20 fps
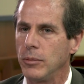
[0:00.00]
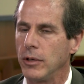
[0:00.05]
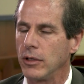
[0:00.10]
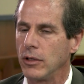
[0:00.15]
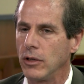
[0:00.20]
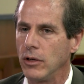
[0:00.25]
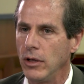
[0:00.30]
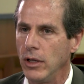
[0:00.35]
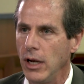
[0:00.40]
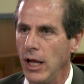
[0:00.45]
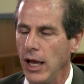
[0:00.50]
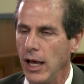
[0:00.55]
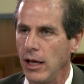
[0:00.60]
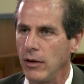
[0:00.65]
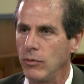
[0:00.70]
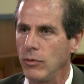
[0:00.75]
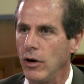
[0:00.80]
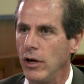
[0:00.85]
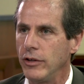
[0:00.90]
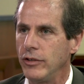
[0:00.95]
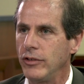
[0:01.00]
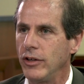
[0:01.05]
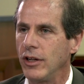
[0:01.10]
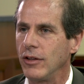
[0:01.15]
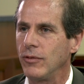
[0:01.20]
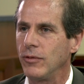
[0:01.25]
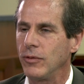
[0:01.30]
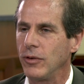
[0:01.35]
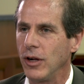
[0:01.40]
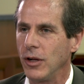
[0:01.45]
but good hand
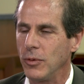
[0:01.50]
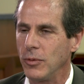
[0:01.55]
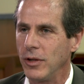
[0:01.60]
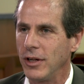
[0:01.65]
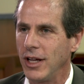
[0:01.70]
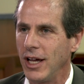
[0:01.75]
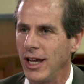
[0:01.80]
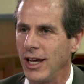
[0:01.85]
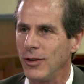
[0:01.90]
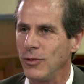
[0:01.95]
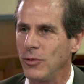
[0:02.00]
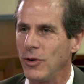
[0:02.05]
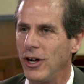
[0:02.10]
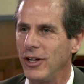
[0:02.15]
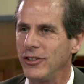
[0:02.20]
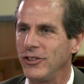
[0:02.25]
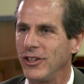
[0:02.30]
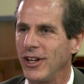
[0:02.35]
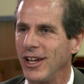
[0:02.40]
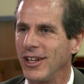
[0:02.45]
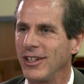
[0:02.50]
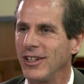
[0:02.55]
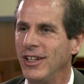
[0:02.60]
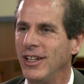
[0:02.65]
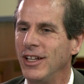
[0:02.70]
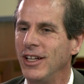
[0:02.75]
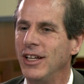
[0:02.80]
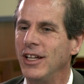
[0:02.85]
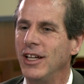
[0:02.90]
washing, frequent hand washing,